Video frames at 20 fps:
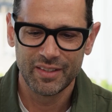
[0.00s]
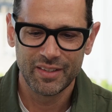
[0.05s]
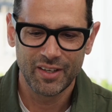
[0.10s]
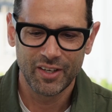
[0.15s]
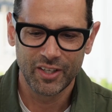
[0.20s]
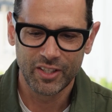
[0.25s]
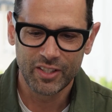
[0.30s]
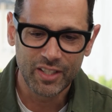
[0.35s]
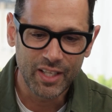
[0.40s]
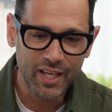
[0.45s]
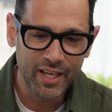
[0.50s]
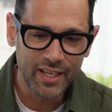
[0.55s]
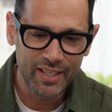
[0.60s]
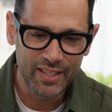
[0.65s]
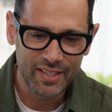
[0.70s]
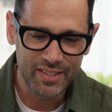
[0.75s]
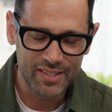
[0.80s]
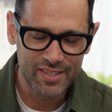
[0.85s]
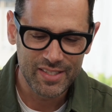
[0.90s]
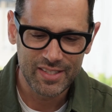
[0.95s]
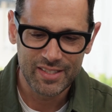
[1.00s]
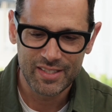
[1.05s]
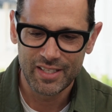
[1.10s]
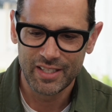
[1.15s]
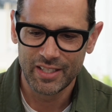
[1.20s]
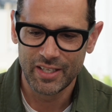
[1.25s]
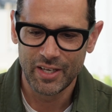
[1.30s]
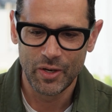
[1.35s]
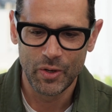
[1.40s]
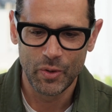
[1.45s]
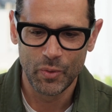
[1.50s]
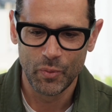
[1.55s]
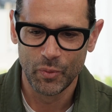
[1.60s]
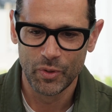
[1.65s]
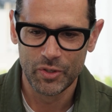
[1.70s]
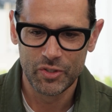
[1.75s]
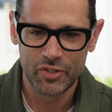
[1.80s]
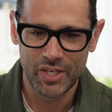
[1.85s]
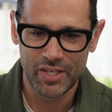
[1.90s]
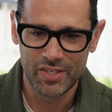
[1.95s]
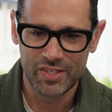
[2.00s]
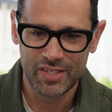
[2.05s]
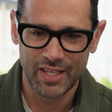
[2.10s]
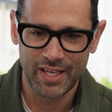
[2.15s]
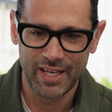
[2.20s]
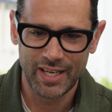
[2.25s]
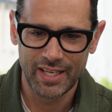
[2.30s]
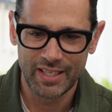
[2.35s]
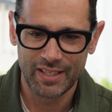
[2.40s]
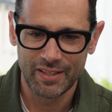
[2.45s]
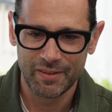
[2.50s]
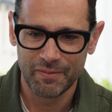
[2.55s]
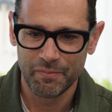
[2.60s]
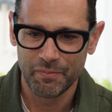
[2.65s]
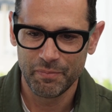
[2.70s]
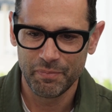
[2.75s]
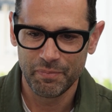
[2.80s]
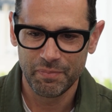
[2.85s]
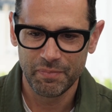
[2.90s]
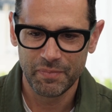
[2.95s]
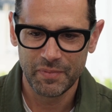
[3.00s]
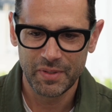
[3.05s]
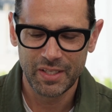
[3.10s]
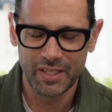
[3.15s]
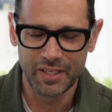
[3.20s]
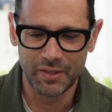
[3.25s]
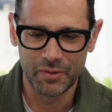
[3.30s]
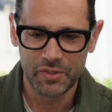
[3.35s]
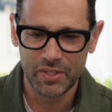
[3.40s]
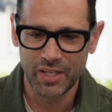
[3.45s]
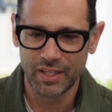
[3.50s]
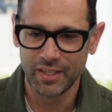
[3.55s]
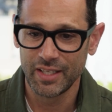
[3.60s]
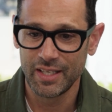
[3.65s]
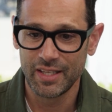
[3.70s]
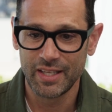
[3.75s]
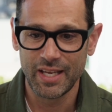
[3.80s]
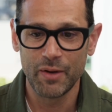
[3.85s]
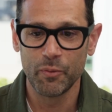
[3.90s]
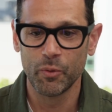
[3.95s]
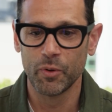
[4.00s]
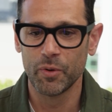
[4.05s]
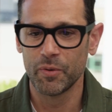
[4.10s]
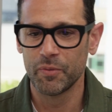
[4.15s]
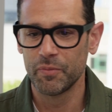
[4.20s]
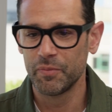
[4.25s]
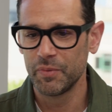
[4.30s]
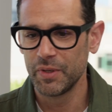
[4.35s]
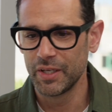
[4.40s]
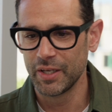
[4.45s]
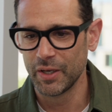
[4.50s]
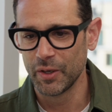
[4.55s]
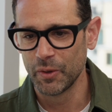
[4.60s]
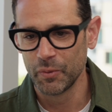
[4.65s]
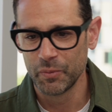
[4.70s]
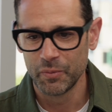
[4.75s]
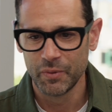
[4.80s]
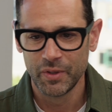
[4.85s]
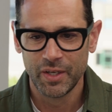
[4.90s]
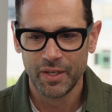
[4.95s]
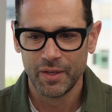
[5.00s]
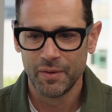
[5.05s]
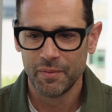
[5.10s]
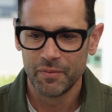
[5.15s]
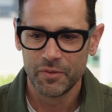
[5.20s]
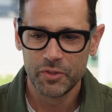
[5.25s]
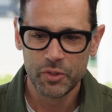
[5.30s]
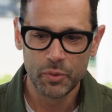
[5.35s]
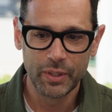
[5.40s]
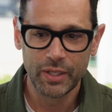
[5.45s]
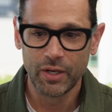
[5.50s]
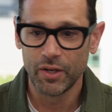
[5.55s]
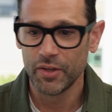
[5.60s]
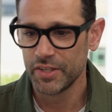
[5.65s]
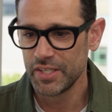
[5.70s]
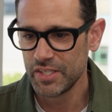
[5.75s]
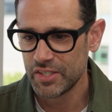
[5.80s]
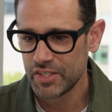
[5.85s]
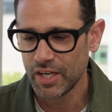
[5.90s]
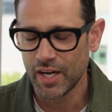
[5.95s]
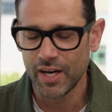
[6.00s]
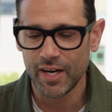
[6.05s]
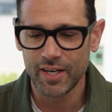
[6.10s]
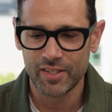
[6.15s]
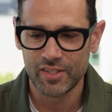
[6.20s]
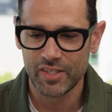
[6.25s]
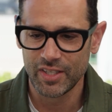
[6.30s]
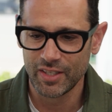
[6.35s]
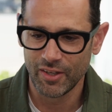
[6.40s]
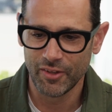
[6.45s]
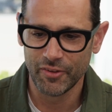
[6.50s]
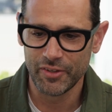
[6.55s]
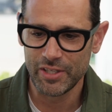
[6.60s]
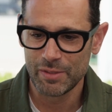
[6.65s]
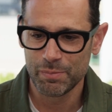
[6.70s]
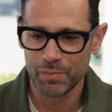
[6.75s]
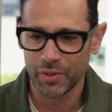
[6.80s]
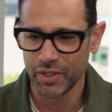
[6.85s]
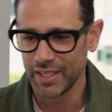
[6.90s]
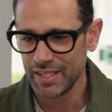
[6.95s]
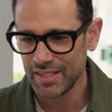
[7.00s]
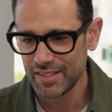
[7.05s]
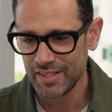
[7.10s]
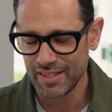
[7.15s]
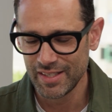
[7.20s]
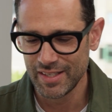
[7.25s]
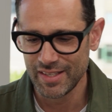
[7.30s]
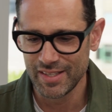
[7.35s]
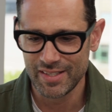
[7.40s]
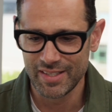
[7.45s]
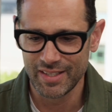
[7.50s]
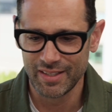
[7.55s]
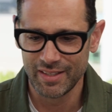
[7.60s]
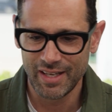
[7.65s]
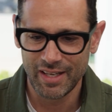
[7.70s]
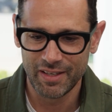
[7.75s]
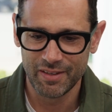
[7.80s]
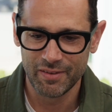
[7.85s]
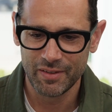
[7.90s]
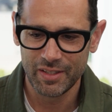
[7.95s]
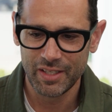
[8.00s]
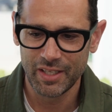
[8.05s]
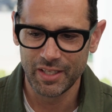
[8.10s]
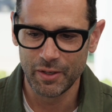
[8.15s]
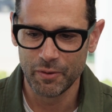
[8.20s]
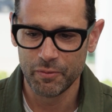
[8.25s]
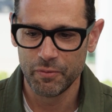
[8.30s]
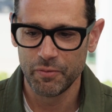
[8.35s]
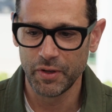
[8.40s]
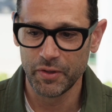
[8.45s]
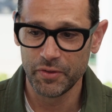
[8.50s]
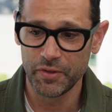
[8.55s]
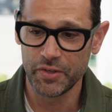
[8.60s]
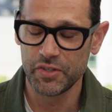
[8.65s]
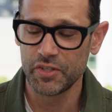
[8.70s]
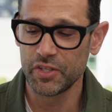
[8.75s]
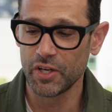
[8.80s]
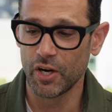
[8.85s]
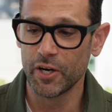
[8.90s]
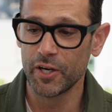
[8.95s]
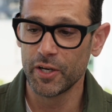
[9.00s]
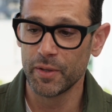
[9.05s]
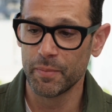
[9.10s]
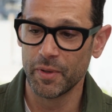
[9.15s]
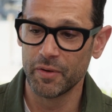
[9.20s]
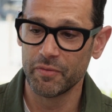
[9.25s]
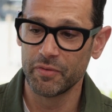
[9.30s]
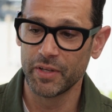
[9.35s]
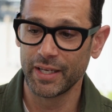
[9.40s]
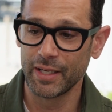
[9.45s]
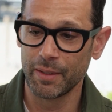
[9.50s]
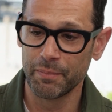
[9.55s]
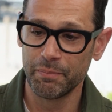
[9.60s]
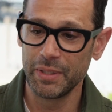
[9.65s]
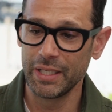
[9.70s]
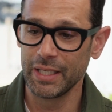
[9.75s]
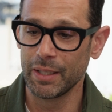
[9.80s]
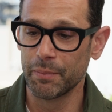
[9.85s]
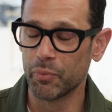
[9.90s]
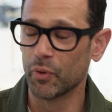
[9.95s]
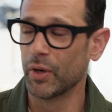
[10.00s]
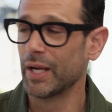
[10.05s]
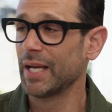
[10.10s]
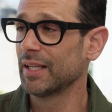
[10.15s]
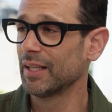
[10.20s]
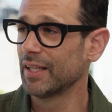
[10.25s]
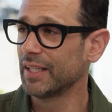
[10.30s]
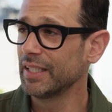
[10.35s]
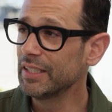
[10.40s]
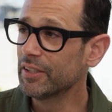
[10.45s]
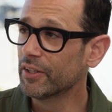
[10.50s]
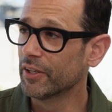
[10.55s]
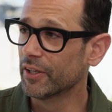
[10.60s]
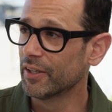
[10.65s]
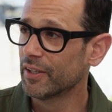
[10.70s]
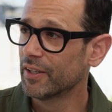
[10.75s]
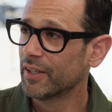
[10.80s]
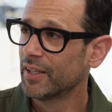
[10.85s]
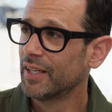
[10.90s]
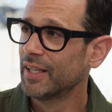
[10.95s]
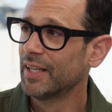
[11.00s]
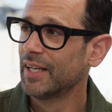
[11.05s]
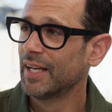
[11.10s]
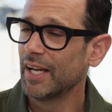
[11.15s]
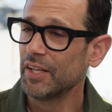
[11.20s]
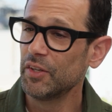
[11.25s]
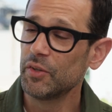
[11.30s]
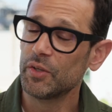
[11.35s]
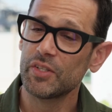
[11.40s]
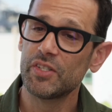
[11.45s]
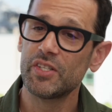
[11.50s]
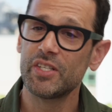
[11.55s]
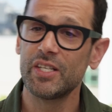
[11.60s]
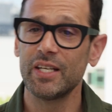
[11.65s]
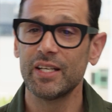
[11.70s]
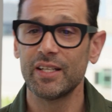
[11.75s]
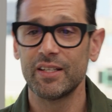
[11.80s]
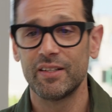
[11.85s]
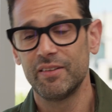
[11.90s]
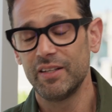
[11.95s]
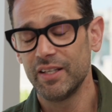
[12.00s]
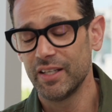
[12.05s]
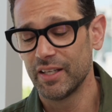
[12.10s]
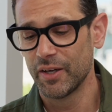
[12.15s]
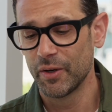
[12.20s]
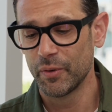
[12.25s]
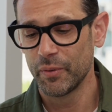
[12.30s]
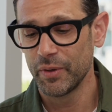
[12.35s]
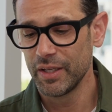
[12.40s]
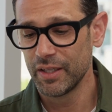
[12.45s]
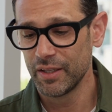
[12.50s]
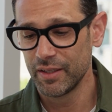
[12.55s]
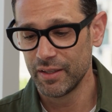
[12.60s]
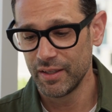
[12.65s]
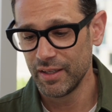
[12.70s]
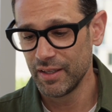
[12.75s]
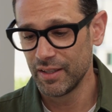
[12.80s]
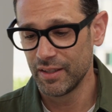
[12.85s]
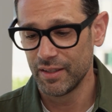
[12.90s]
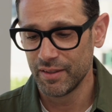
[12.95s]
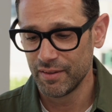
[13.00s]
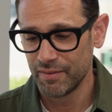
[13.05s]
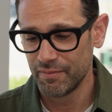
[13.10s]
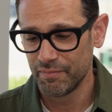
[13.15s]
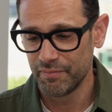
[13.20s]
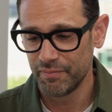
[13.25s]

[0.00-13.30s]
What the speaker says: our clients, were just like, suddenly they were, doing all these talks in all these places and felt the stardom of like being a brand leader. And you could see it, in